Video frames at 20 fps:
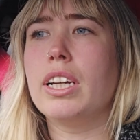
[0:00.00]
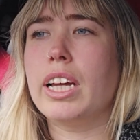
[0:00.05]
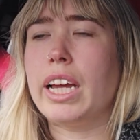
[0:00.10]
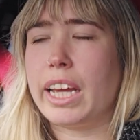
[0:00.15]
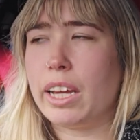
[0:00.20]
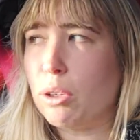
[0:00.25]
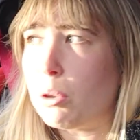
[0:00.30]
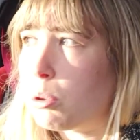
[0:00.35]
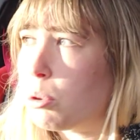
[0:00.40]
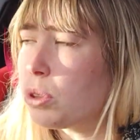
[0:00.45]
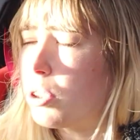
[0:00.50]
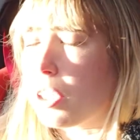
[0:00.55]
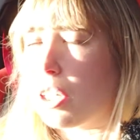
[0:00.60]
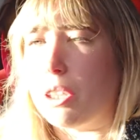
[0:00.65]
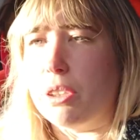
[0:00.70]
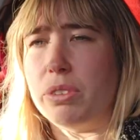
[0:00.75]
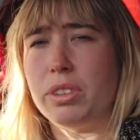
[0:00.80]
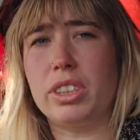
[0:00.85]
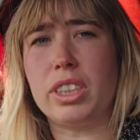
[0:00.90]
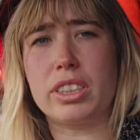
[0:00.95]
It
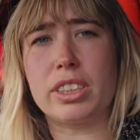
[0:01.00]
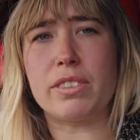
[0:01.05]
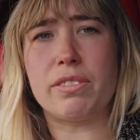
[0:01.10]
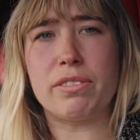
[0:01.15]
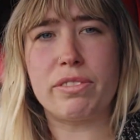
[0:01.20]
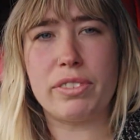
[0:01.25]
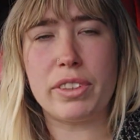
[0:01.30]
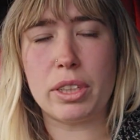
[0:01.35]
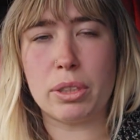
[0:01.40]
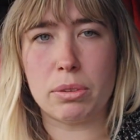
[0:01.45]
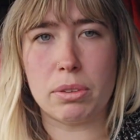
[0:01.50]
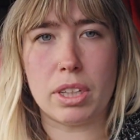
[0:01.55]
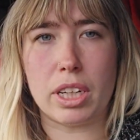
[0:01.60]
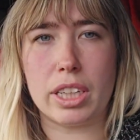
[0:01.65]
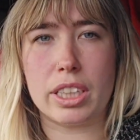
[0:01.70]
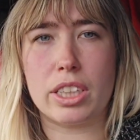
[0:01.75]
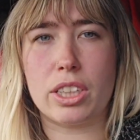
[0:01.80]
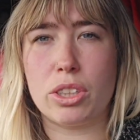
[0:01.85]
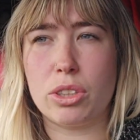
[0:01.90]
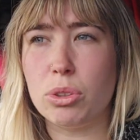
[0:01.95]
also doesn't feel
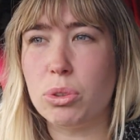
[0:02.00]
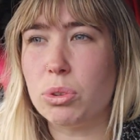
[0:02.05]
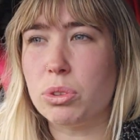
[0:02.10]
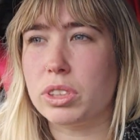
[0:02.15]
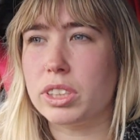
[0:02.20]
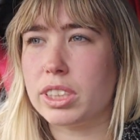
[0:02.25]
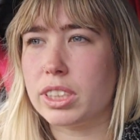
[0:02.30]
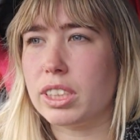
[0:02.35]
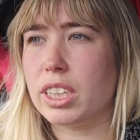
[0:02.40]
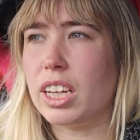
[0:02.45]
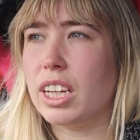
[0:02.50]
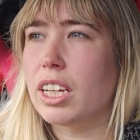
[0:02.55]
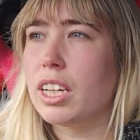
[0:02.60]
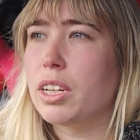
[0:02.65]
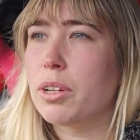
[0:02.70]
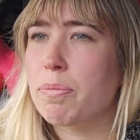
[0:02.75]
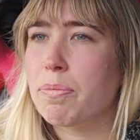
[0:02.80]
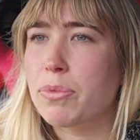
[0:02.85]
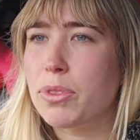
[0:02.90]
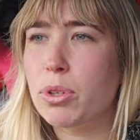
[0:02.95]
like you're 0
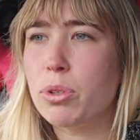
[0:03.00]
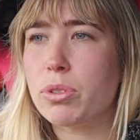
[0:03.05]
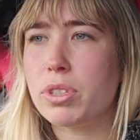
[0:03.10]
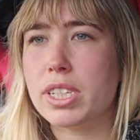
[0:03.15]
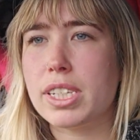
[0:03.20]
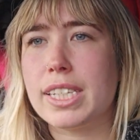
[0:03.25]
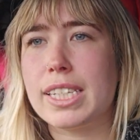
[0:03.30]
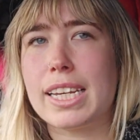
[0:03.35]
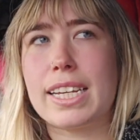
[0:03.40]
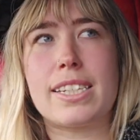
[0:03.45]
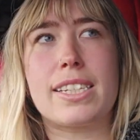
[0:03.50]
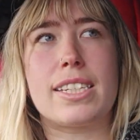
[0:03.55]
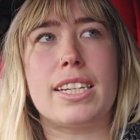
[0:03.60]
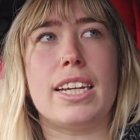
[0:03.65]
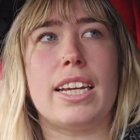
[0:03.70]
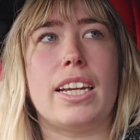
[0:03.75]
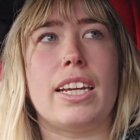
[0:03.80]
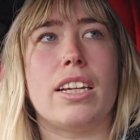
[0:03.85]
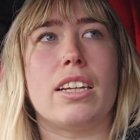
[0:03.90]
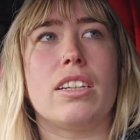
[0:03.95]
to
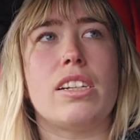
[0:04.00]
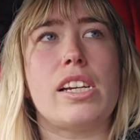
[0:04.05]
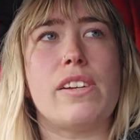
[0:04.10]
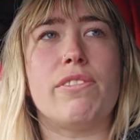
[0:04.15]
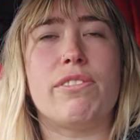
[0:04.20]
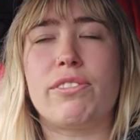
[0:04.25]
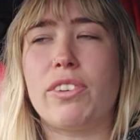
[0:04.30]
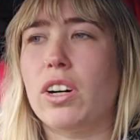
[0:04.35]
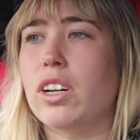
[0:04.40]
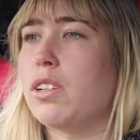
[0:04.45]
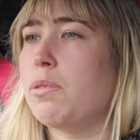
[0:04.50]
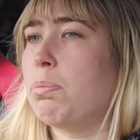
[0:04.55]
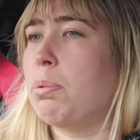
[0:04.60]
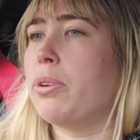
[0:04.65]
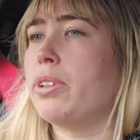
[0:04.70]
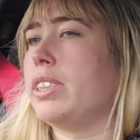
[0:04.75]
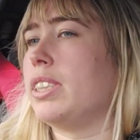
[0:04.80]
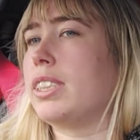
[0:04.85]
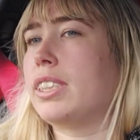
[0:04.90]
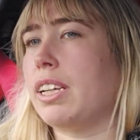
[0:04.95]
60 in
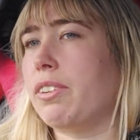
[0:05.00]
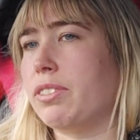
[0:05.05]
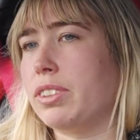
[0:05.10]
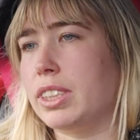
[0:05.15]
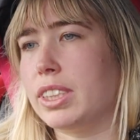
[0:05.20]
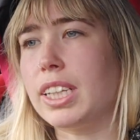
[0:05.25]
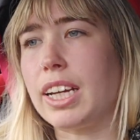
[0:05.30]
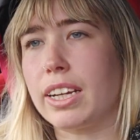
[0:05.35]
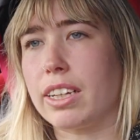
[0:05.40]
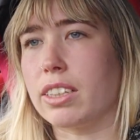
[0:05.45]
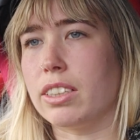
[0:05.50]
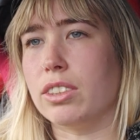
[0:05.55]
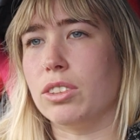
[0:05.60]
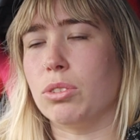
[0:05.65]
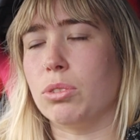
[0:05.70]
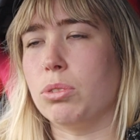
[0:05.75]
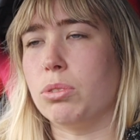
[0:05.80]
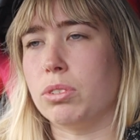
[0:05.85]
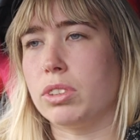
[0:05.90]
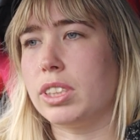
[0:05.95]
5.7 seconds, or
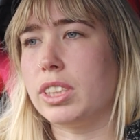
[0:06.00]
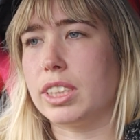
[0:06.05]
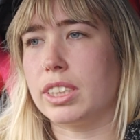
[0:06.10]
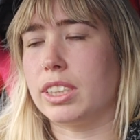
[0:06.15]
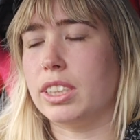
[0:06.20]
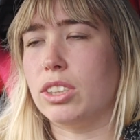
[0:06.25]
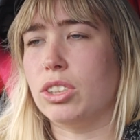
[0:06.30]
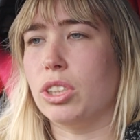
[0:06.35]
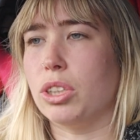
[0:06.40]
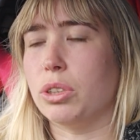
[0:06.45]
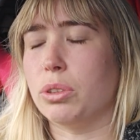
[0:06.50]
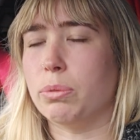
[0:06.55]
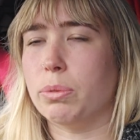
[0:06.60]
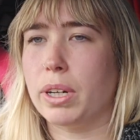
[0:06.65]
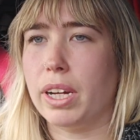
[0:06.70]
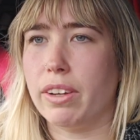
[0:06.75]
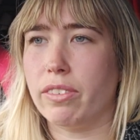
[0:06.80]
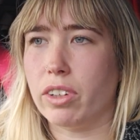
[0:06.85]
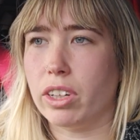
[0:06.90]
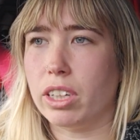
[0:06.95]
0 to 62,
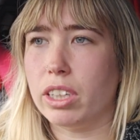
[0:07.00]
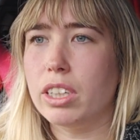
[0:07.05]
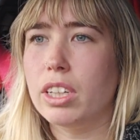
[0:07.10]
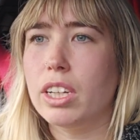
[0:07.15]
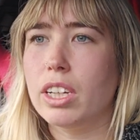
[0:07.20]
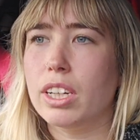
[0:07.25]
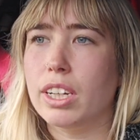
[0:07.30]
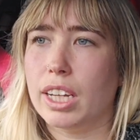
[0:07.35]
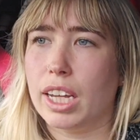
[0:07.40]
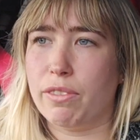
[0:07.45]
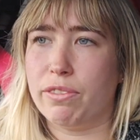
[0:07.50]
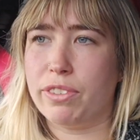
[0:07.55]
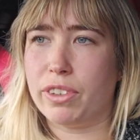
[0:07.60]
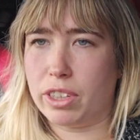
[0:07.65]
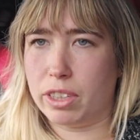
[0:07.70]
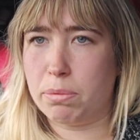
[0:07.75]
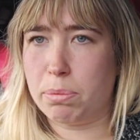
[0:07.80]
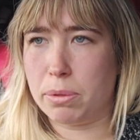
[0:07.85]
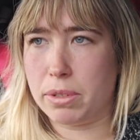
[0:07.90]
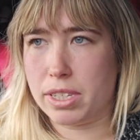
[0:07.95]
whatever, in
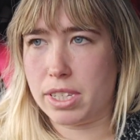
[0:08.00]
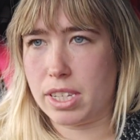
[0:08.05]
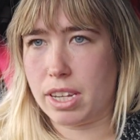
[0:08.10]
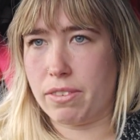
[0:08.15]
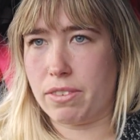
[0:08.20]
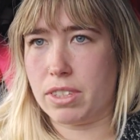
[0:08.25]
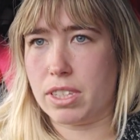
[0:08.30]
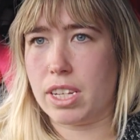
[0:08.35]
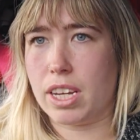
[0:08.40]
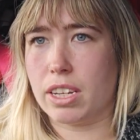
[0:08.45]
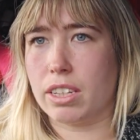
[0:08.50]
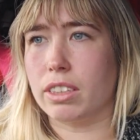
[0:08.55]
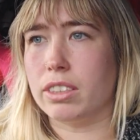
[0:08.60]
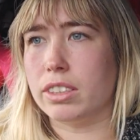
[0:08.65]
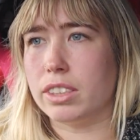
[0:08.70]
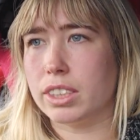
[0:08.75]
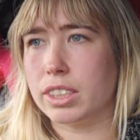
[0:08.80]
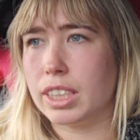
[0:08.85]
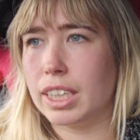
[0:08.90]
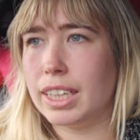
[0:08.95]
5.7
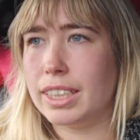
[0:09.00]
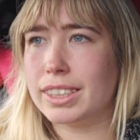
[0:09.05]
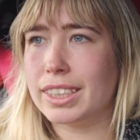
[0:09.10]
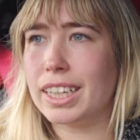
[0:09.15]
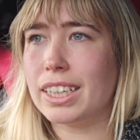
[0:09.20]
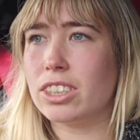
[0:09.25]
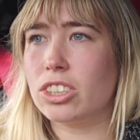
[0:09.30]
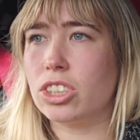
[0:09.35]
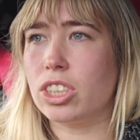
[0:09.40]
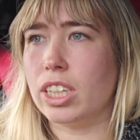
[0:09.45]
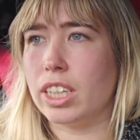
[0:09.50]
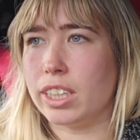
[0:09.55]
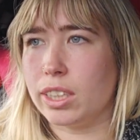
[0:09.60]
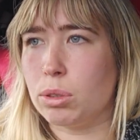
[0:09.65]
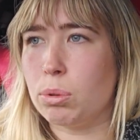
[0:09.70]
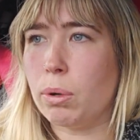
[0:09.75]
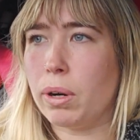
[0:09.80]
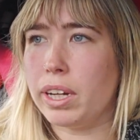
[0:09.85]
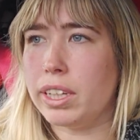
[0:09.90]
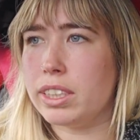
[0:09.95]
seconds is actually
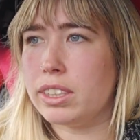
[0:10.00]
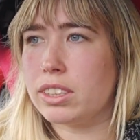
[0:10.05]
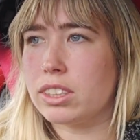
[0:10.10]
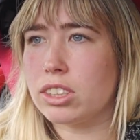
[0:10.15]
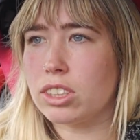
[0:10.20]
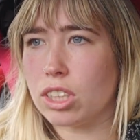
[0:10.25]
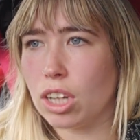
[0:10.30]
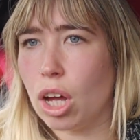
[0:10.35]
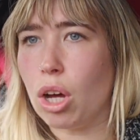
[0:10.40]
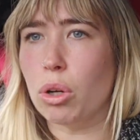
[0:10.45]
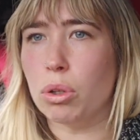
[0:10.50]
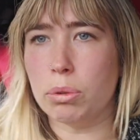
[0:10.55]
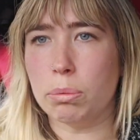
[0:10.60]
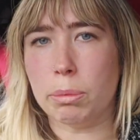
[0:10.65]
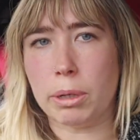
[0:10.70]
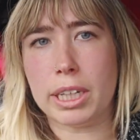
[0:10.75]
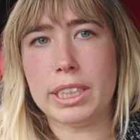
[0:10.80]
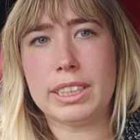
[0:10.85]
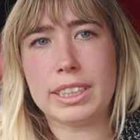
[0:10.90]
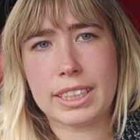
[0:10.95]
quite slow
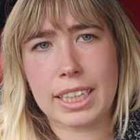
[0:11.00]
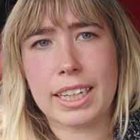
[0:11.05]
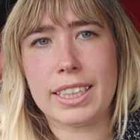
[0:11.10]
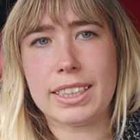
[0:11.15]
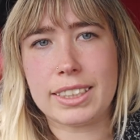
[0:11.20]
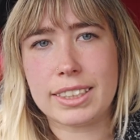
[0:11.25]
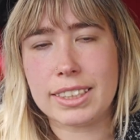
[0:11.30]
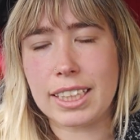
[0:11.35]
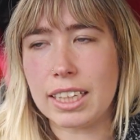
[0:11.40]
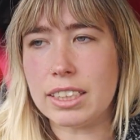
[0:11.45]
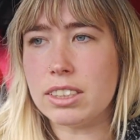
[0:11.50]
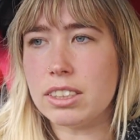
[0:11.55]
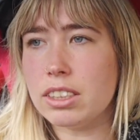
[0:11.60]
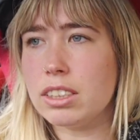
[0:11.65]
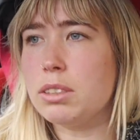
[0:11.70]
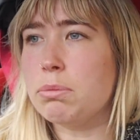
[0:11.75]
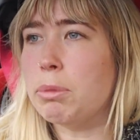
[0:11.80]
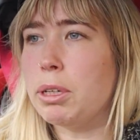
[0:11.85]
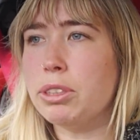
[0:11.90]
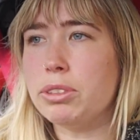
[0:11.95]
by today's
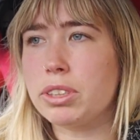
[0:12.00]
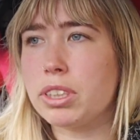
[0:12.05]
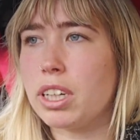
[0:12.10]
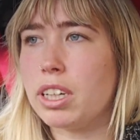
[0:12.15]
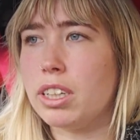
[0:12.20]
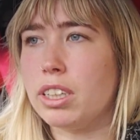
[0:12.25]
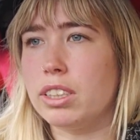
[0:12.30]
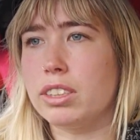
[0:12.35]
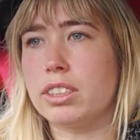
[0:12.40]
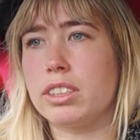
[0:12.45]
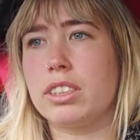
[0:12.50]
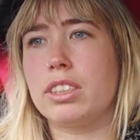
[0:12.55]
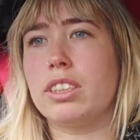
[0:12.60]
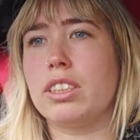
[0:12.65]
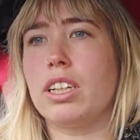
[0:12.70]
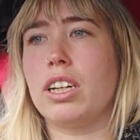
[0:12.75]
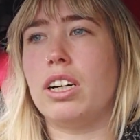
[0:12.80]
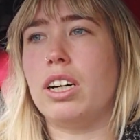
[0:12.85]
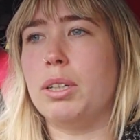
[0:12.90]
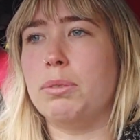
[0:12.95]
standards. Most cars
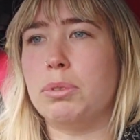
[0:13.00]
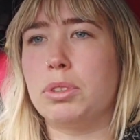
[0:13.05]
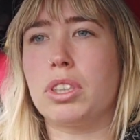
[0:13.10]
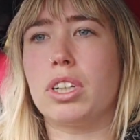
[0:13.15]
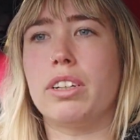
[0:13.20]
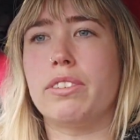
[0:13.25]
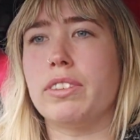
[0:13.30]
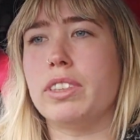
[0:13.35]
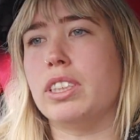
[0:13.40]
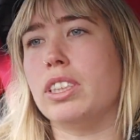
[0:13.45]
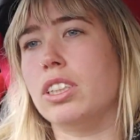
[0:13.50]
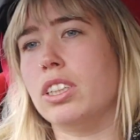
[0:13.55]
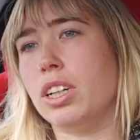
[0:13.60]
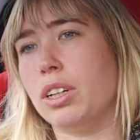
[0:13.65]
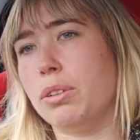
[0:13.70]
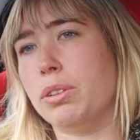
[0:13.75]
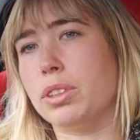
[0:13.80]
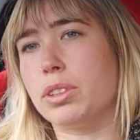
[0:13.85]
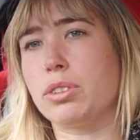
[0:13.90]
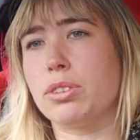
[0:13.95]
that I'm driving, you
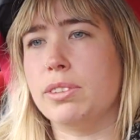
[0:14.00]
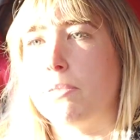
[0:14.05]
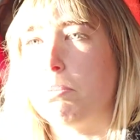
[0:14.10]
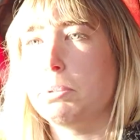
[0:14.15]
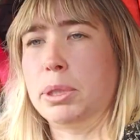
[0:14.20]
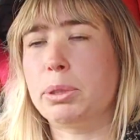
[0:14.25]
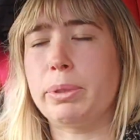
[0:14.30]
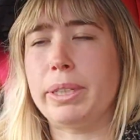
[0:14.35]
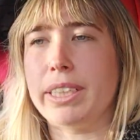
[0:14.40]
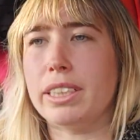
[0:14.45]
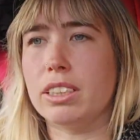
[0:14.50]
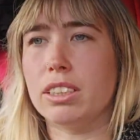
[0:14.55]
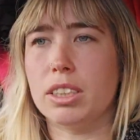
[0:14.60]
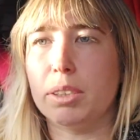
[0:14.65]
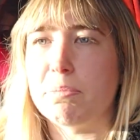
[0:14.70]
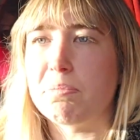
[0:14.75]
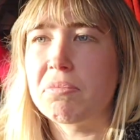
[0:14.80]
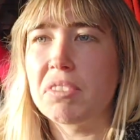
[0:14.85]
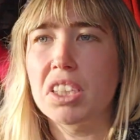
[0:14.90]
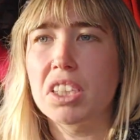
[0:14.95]
know, are sort of between the
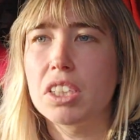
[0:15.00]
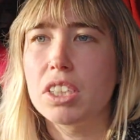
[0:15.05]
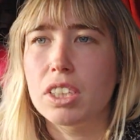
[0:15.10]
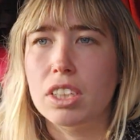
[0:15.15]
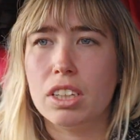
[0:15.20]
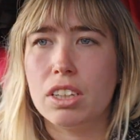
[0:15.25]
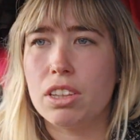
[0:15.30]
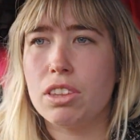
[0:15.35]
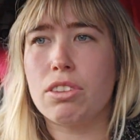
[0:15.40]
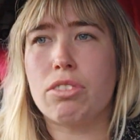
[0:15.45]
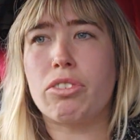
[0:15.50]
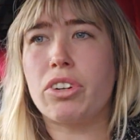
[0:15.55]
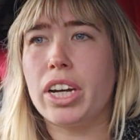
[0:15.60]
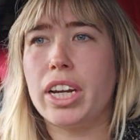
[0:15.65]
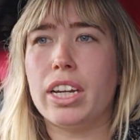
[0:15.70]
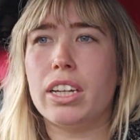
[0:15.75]
3